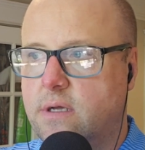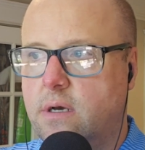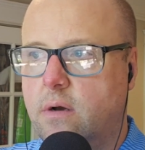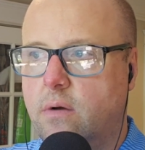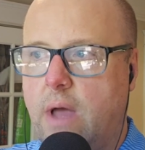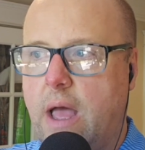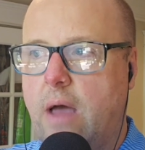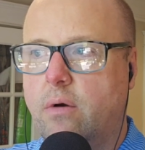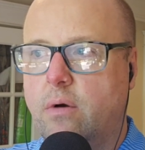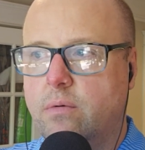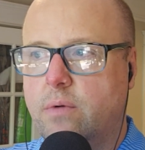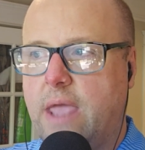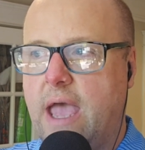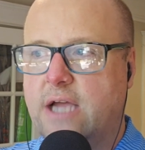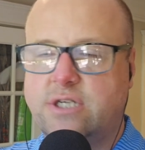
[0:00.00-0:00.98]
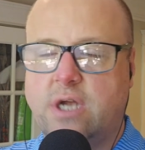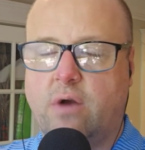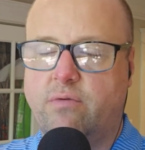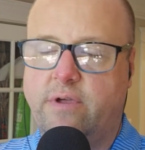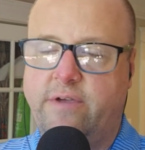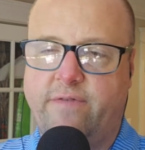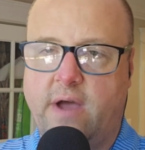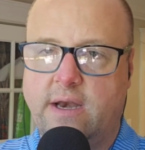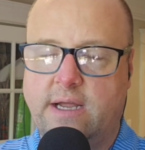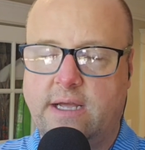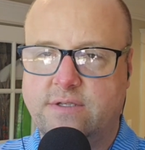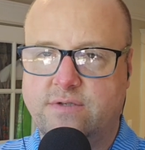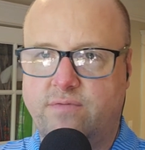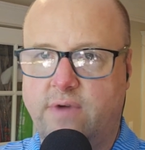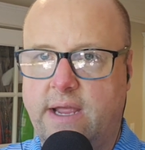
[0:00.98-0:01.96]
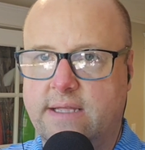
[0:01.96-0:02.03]
how do cash out refinance
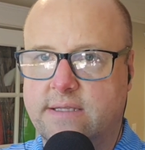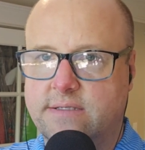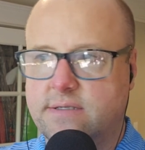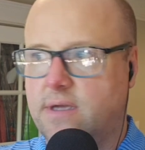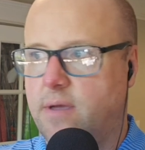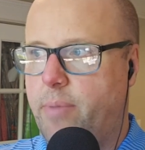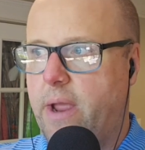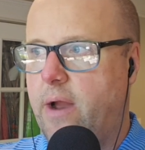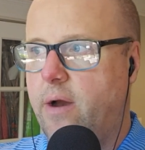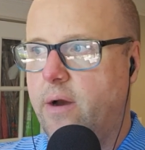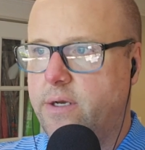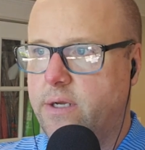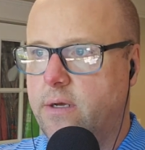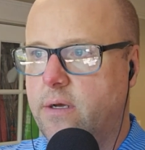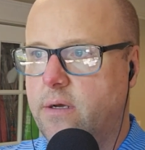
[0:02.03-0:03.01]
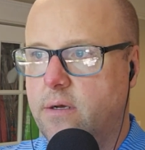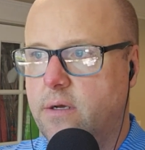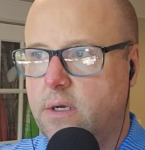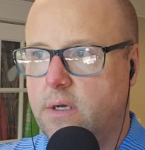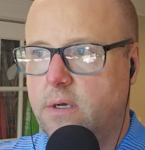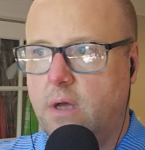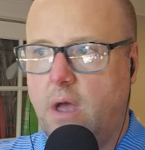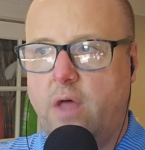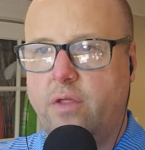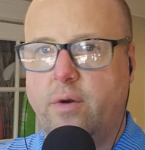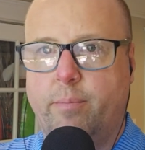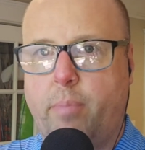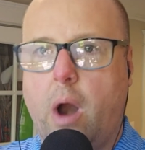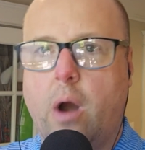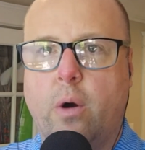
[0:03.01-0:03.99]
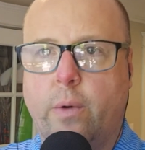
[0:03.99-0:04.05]
rates compare to other
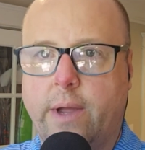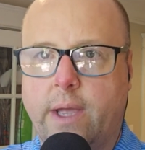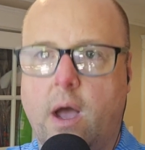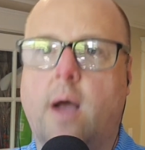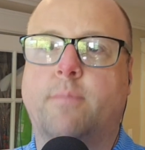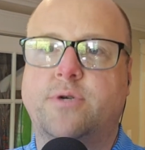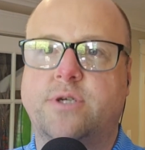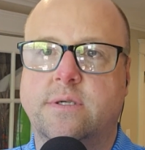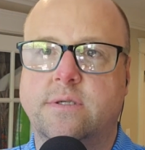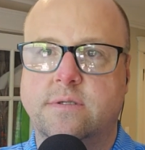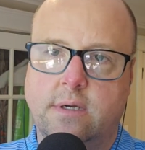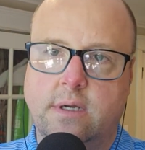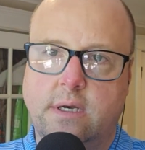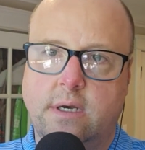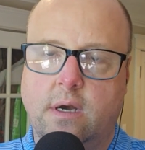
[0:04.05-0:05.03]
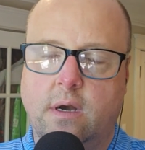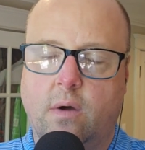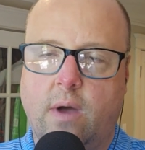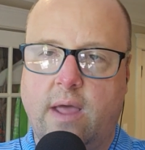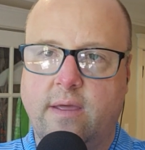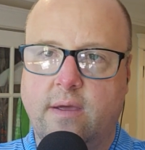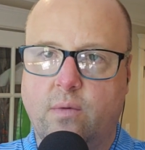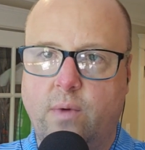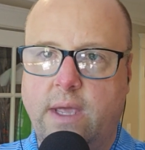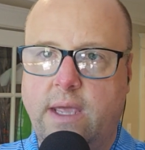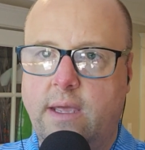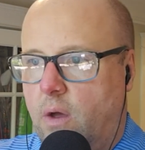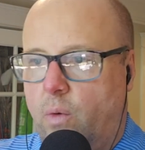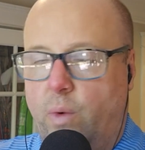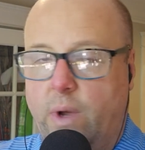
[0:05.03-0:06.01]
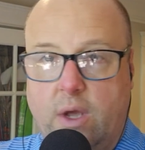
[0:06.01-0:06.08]
borrowing options? And, I think we
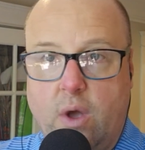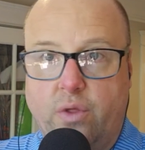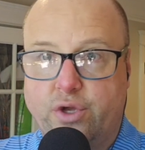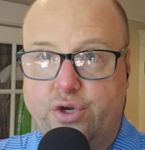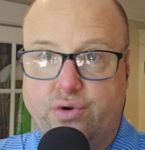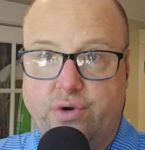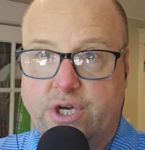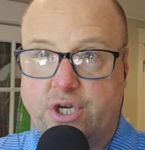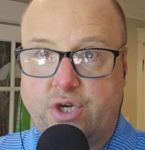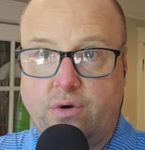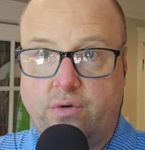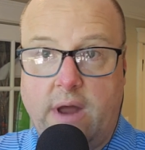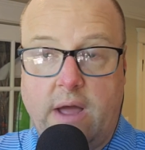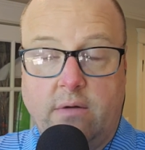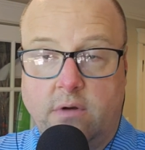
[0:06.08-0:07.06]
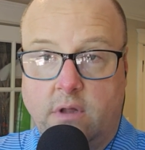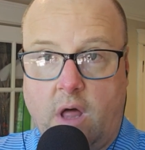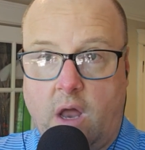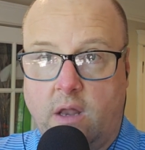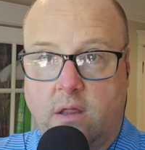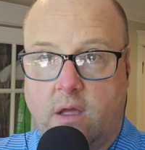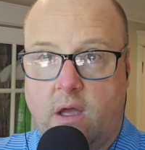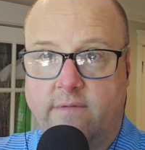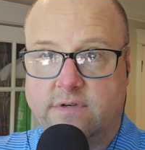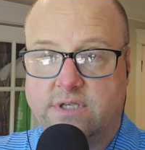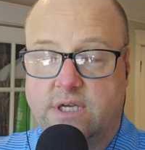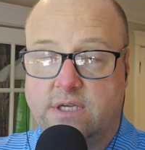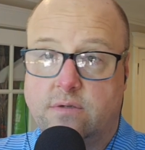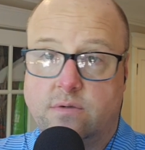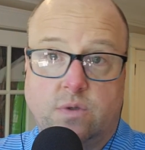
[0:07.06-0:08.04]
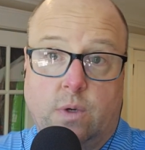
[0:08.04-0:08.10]
go the traditional route in a lot of the
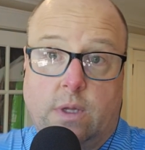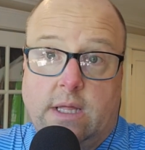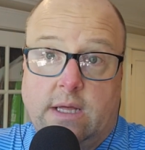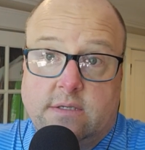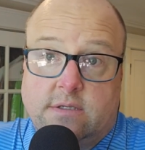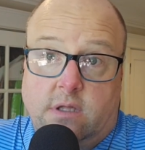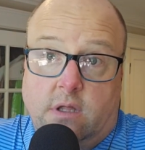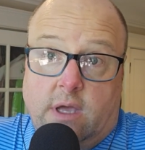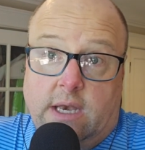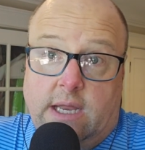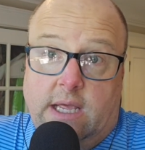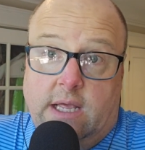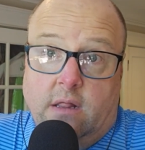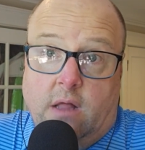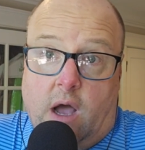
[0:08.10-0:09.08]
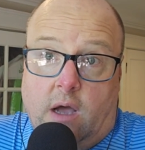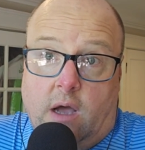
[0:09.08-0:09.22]
conversations. Well, let's look at a HELOC.